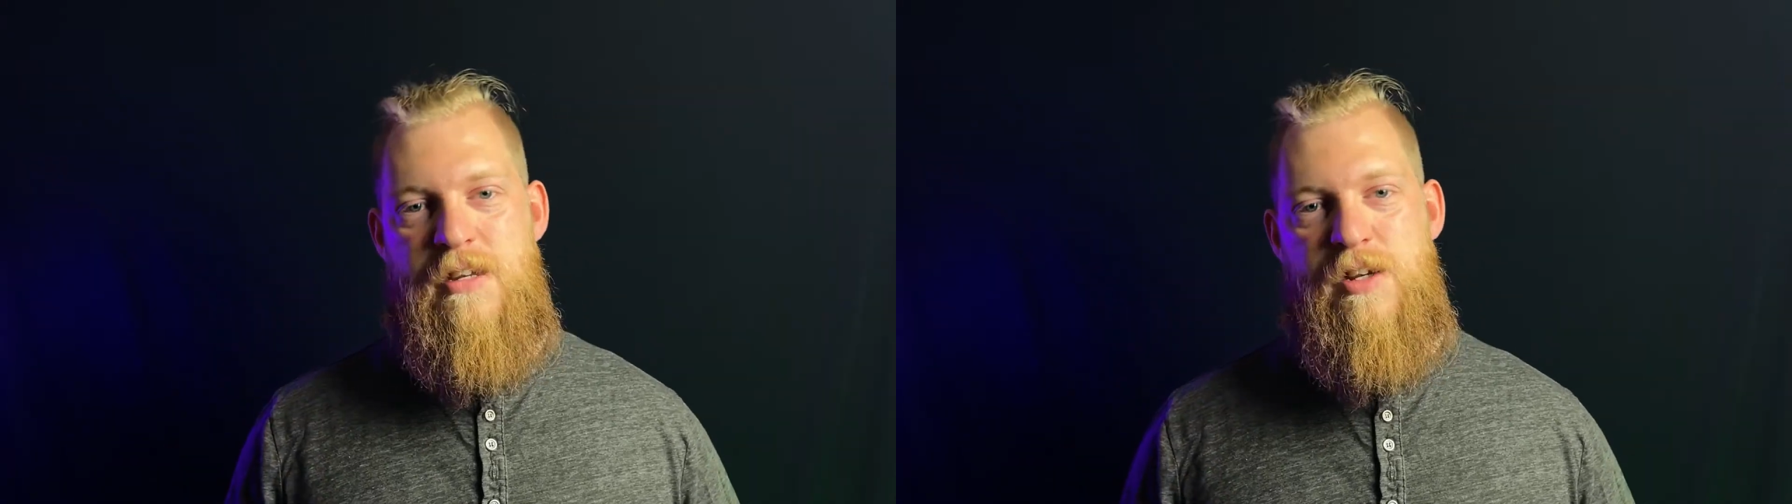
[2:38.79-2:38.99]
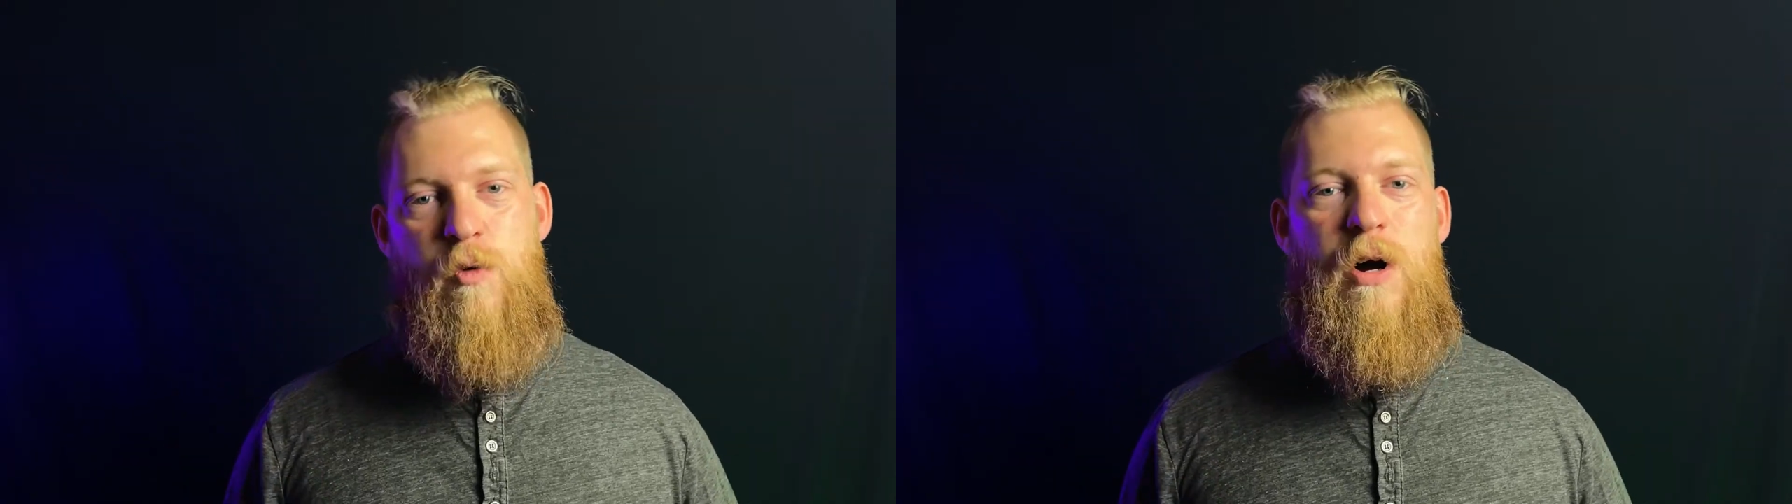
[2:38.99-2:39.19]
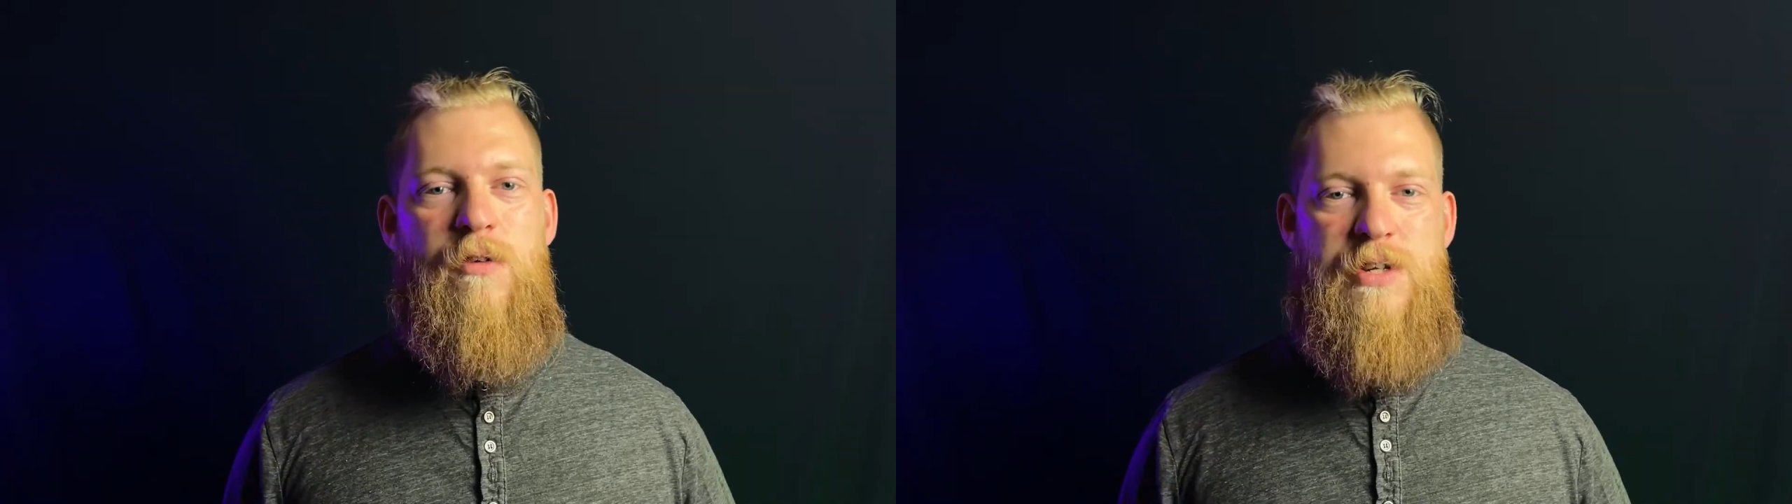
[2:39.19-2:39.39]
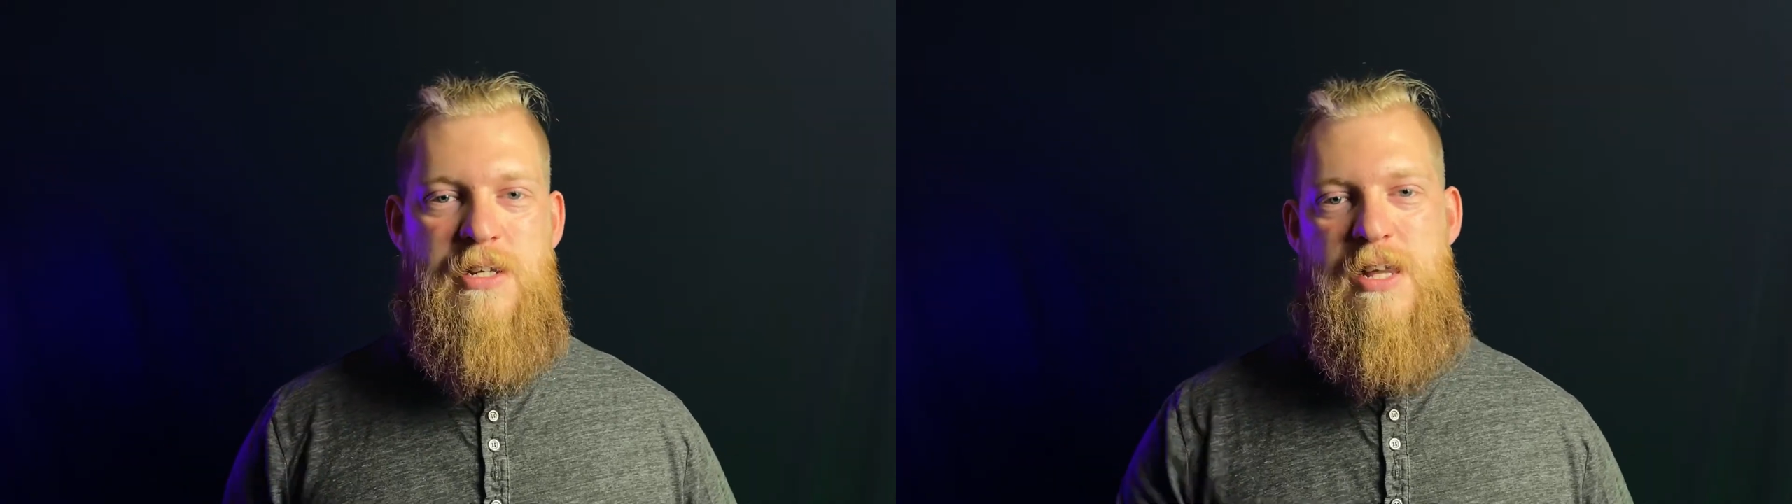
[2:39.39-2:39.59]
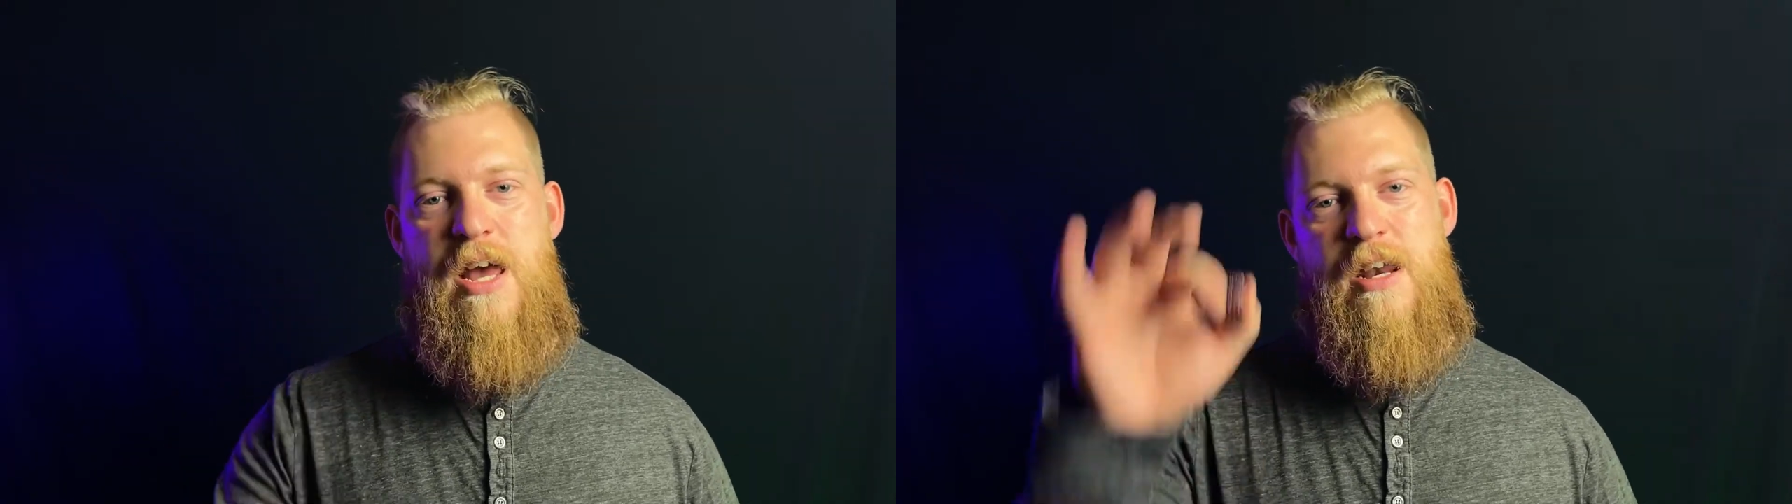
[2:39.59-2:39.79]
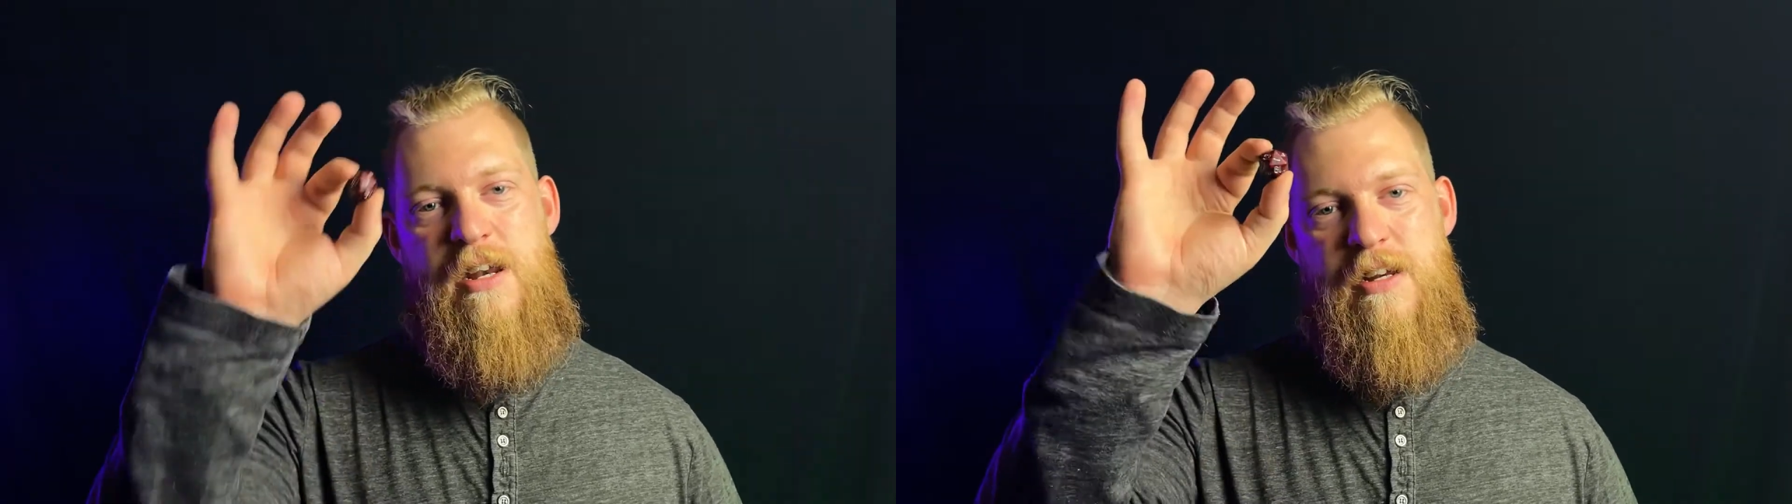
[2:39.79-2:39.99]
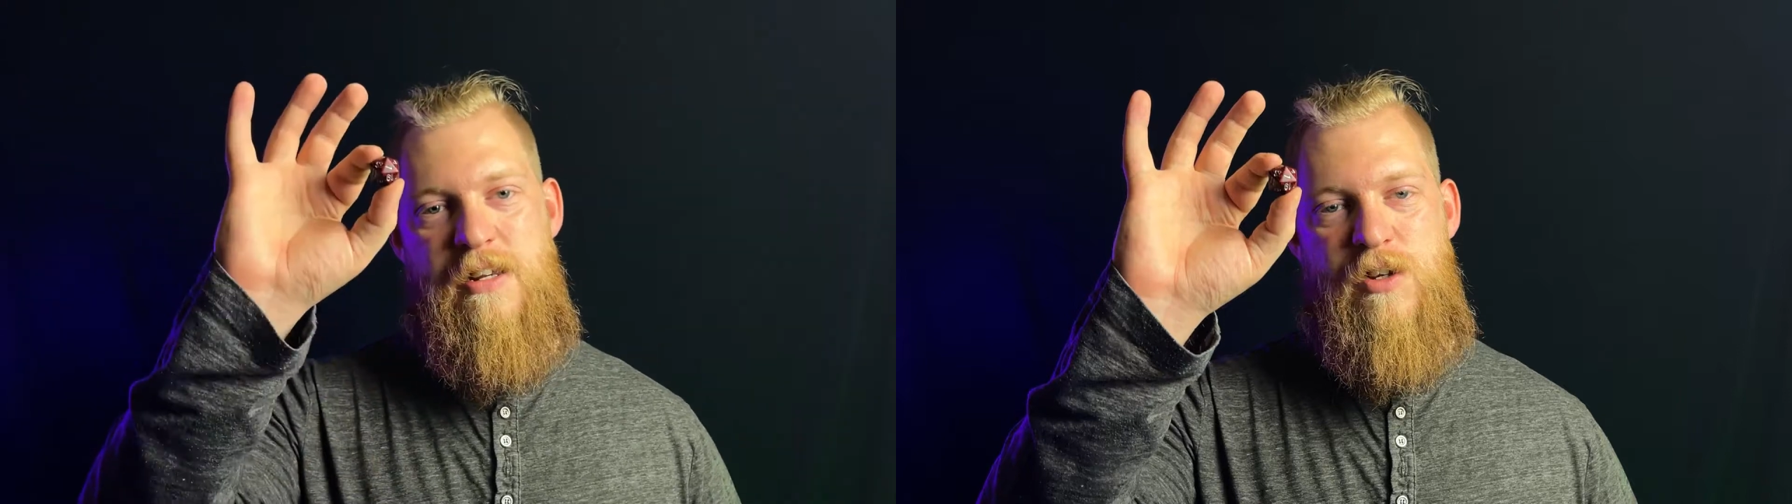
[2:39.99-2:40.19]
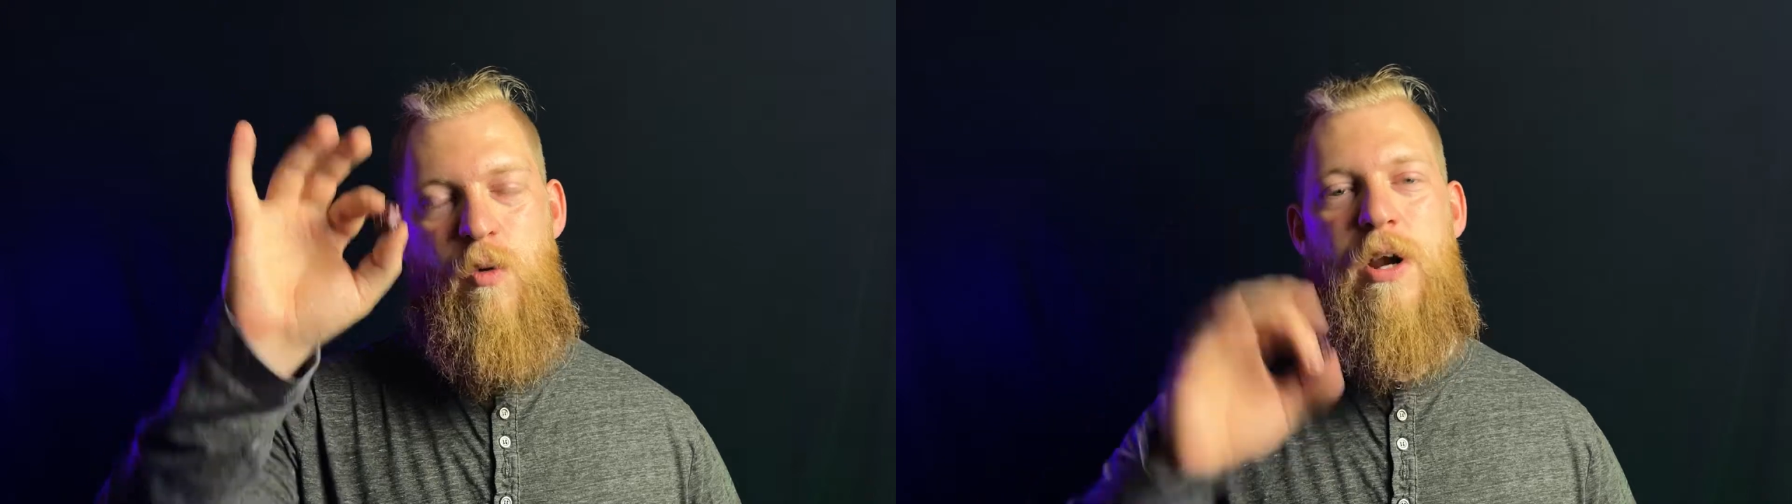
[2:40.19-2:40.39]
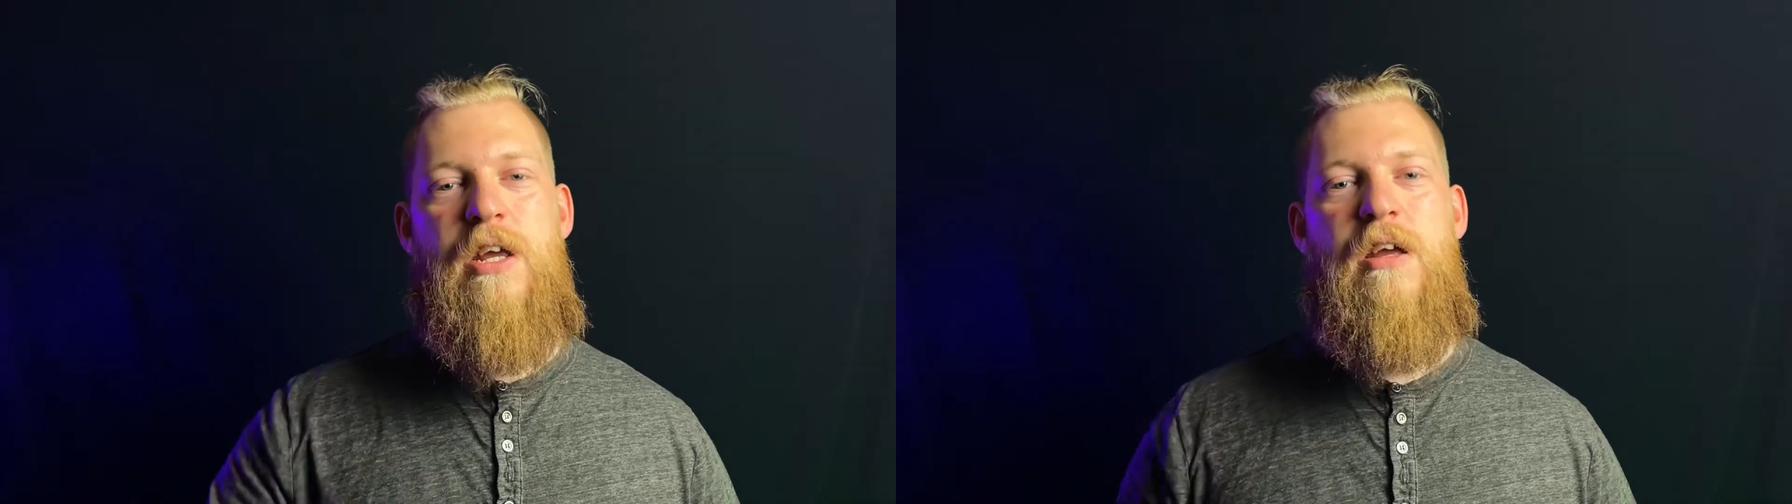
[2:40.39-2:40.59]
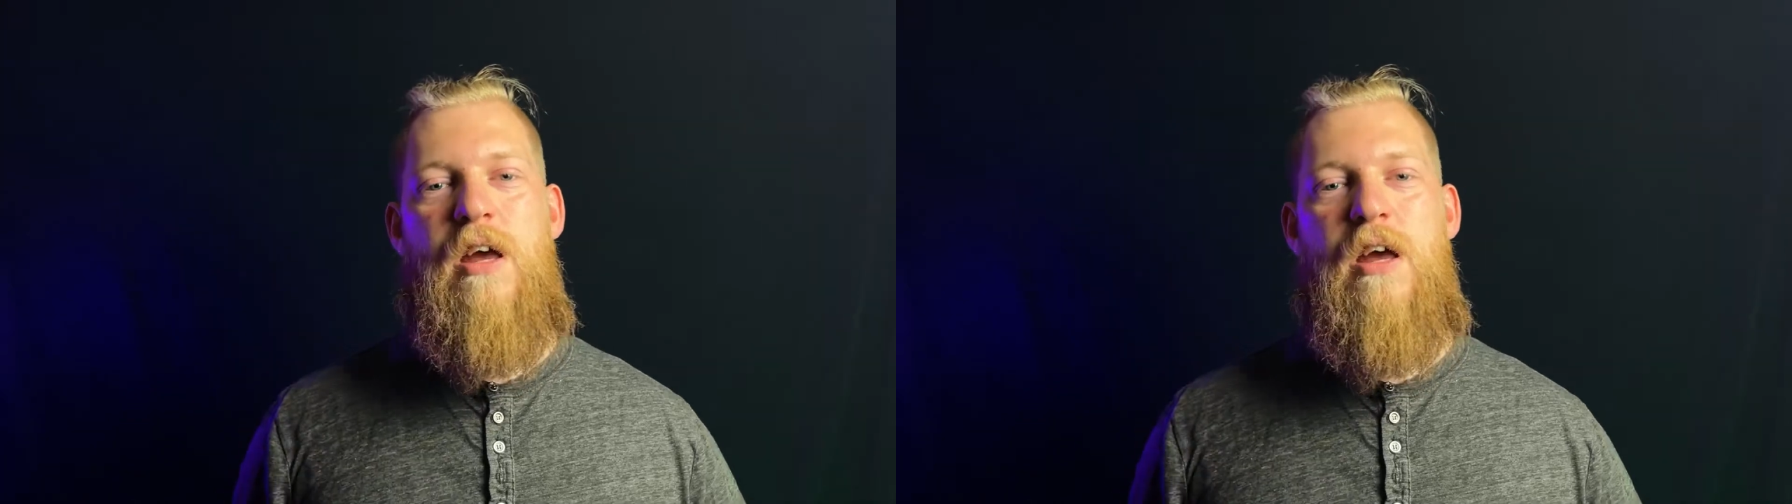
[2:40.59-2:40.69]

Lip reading: D12, D10, and a D20,